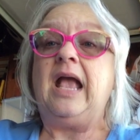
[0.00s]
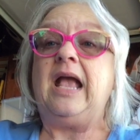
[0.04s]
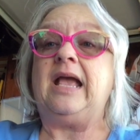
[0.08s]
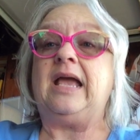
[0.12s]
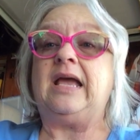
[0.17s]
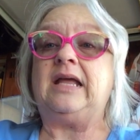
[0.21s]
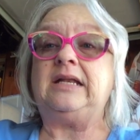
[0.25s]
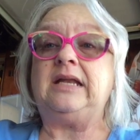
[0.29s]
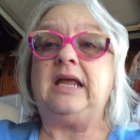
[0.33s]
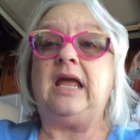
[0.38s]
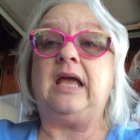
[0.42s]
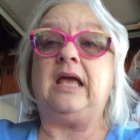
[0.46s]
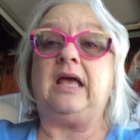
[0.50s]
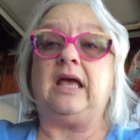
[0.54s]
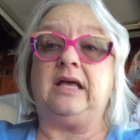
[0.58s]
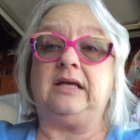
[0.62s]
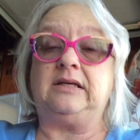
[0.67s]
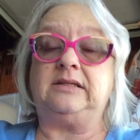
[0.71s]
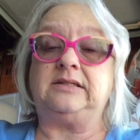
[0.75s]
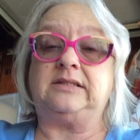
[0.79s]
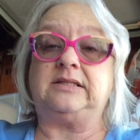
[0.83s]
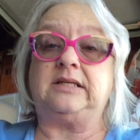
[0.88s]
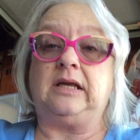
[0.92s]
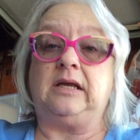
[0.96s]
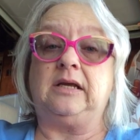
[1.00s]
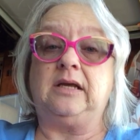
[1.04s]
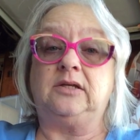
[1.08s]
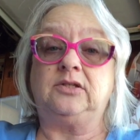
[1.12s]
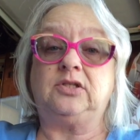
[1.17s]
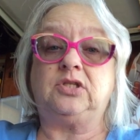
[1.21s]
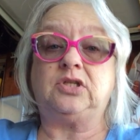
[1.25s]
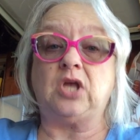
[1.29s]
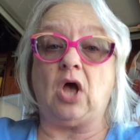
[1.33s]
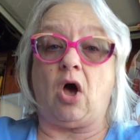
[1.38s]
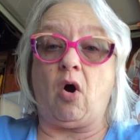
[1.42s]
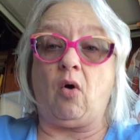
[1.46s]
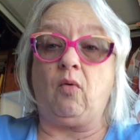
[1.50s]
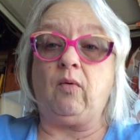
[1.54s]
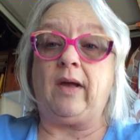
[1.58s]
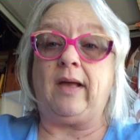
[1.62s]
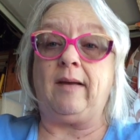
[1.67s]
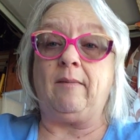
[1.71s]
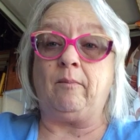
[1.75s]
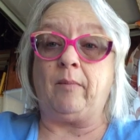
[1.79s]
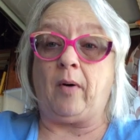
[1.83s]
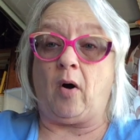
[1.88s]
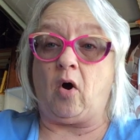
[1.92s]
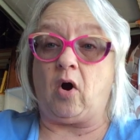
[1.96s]
It is so
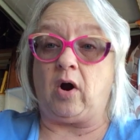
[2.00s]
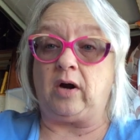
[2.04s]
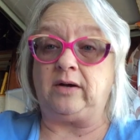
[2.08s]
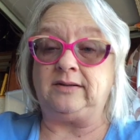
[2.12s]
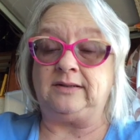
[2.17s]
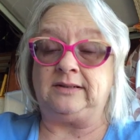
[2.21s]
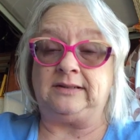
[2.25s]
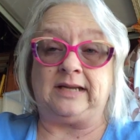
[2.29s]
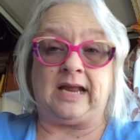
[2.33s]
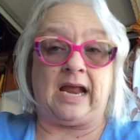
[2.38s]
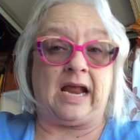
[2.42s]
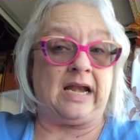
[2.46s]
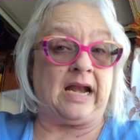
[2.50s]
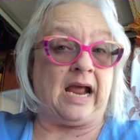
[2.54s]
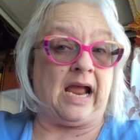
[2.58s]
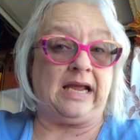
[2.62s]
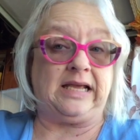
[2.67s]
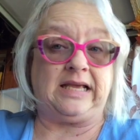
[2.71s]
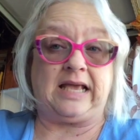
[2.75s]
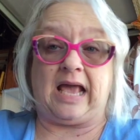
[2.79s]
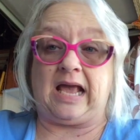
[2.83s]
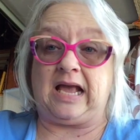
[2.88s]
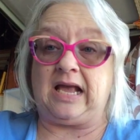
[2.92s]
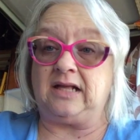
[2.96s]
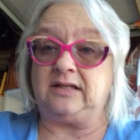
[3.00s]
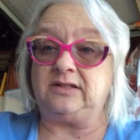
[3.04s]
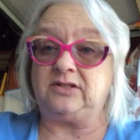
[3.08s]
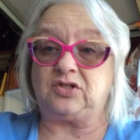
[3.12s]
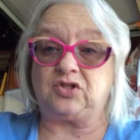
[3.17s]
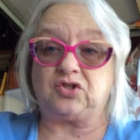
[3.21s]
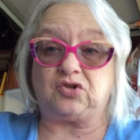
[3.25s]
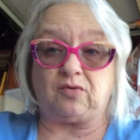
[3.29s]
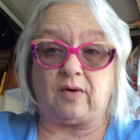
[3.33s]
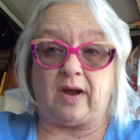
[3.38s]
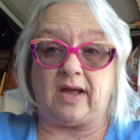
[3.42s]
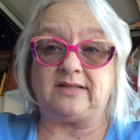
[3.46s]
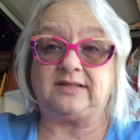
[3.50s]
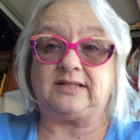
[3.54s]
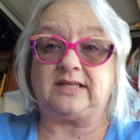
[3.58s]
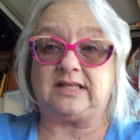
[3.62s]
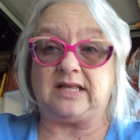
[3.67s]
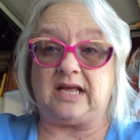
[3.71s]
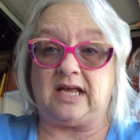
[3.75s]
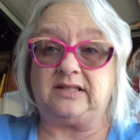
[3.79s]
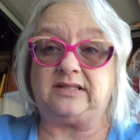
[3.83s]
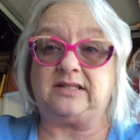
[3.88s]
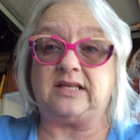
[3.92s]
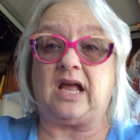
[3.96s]
important, and I can't stress
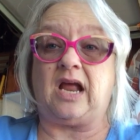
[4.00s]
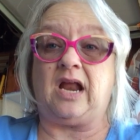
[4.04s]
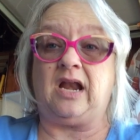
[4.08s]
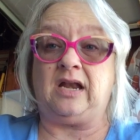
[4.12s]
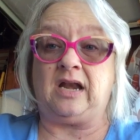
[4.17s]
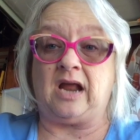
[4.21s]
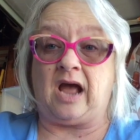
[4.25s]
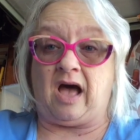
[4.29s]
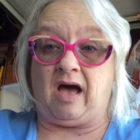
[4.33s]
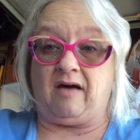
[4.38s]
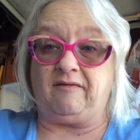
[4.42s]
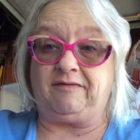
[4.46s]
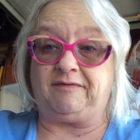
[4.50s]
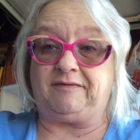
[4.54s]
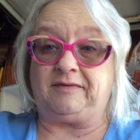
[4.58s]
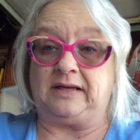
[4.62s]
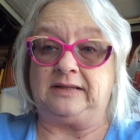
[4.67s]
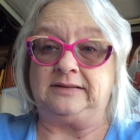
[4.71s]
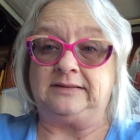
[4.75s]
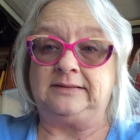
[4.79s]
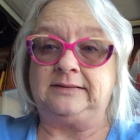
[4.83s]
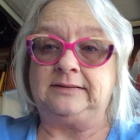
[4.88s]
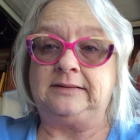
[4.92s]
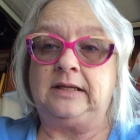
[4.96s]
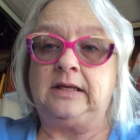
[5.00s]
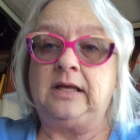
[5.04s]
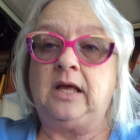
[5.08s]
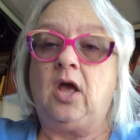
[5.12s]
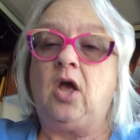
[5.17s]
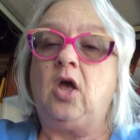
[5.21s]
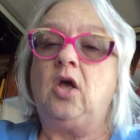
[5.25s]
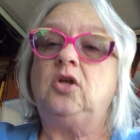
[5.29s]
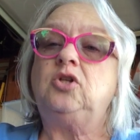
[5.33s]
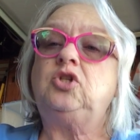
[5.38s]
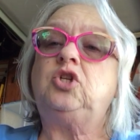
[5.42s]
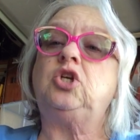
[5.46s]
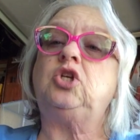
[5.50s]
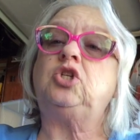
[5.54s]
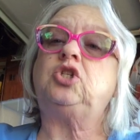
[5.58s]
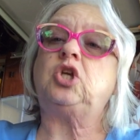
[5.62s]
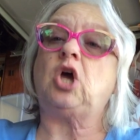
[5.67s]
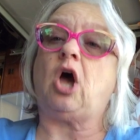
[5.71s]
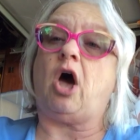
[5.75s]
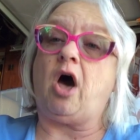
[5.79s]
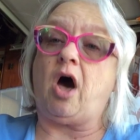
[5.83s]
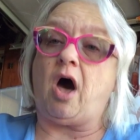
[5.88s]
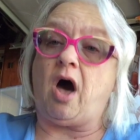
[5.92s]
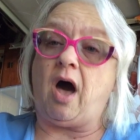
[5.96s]
this enough, to
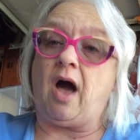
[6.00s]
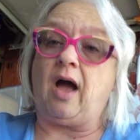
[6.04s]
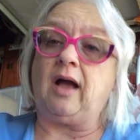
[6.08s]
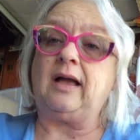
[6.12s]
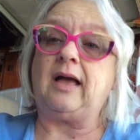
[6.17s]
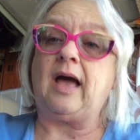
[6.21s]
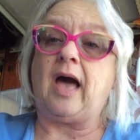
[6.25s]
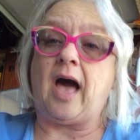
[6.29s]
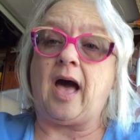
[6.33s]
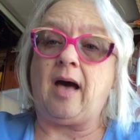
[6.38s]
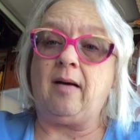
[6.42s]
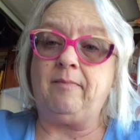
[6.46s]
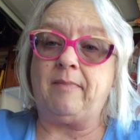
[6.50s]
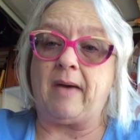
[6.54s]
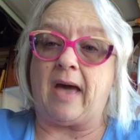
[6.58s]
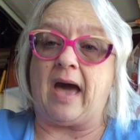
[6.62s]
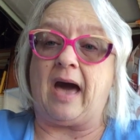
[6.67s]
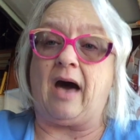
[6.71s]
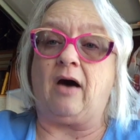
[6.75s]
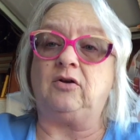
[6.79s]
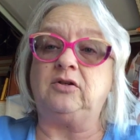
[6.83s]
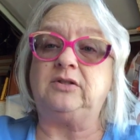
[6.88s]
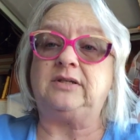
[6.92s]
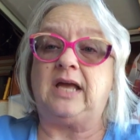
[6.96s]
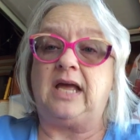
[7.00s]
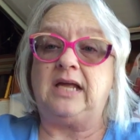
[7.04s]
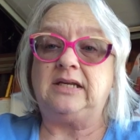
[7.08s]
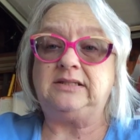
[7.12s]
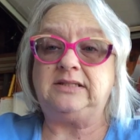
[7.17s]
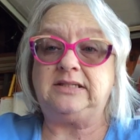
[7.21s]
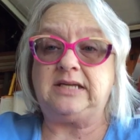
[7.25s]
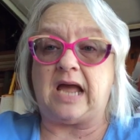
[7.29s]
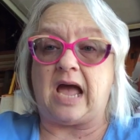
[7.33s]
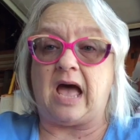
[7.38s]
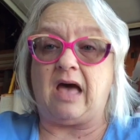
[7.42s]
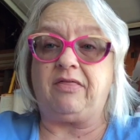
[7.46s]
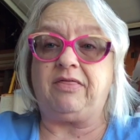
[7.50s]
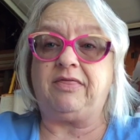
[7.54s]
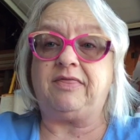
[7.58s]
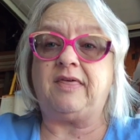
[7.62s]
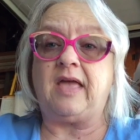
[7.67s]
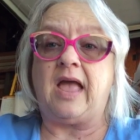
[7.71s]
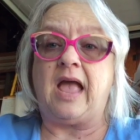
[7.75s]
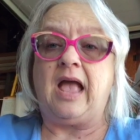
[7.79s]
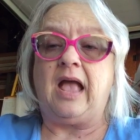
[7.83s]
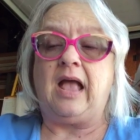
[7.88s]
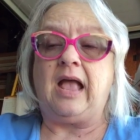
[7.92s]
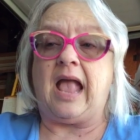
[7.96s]
talk about
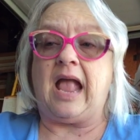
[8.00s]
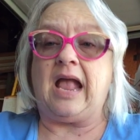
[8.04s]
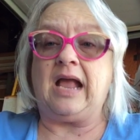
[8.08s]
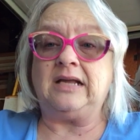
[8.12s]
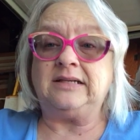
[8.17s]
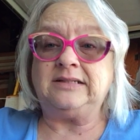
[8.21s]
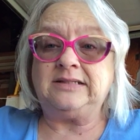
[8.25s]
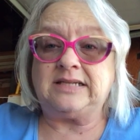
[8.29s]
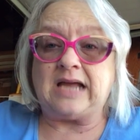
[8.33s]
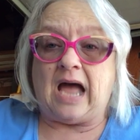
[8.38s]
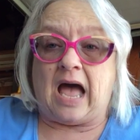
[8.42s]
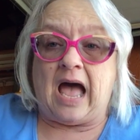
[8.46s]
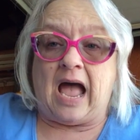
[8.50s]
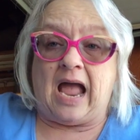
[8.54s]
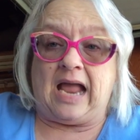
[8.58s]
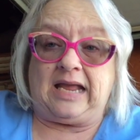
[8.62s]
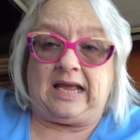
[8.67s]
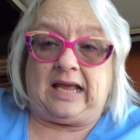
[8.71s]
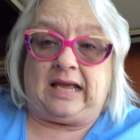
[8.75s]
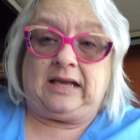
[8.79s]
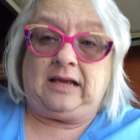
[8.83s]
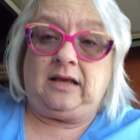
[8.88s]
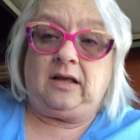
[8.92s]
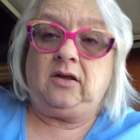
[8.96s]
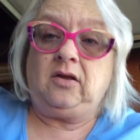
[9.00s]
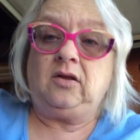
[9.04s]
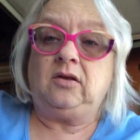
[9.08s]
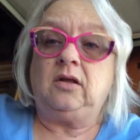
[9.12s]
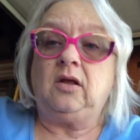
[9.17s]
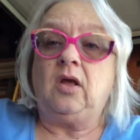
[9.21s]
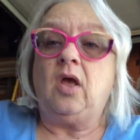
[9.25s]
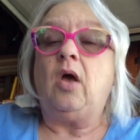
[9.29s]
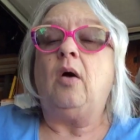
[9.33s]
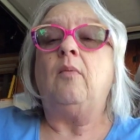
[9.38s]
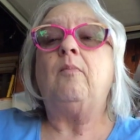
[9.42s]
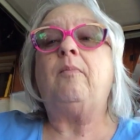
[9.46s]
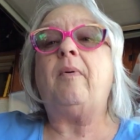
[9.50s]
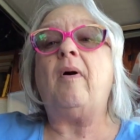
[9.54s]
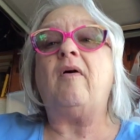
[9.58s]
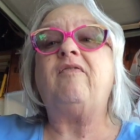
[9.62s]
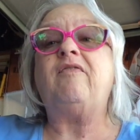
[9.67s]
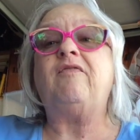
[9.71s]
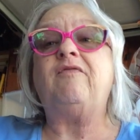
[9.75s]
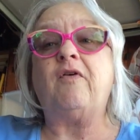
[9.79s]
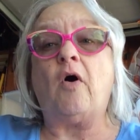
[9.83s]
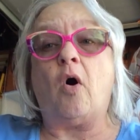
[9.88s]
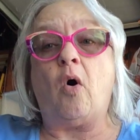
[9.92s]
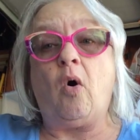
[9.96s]
death and dying
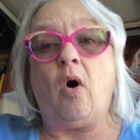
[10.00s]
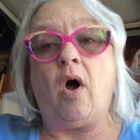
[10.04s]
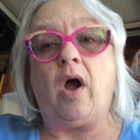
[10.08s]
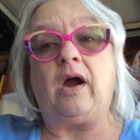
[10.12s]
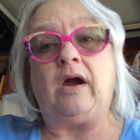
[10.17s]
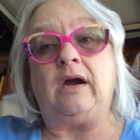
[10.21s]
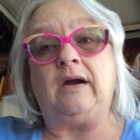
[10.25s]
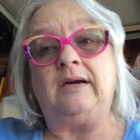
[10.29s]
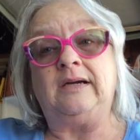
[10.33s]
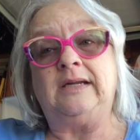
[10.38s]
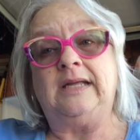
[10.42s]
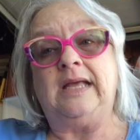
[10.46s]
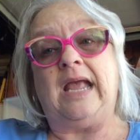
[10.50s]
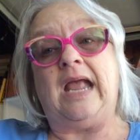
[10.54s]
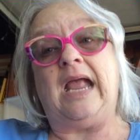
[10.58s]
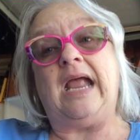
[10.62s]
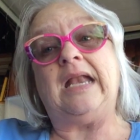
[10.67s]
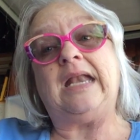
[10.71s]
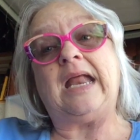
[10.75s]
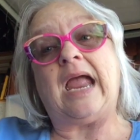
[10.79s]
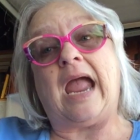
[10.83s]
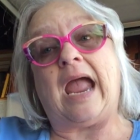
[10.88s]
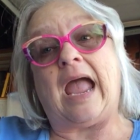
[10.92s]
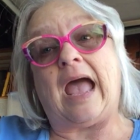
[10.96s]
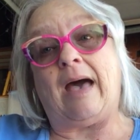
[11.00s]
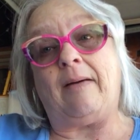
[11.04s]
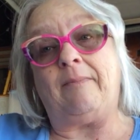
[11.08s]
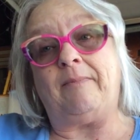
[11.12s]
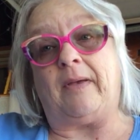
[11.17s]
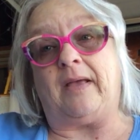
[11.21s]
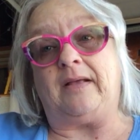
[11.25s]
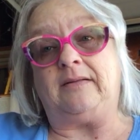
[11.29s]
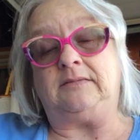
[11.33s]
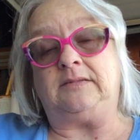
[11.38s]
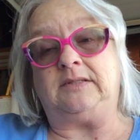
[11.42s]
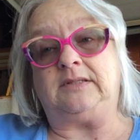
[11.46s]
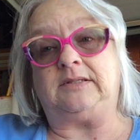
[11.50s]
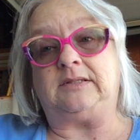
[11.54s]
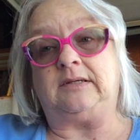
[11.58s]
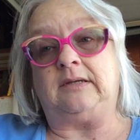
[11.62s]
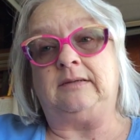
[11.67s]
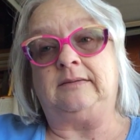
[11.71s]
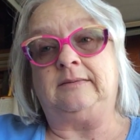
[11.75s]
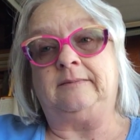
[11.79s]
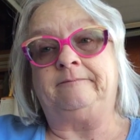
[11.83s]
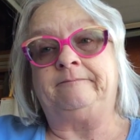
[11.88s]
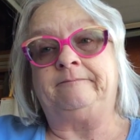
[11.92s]
before it happens.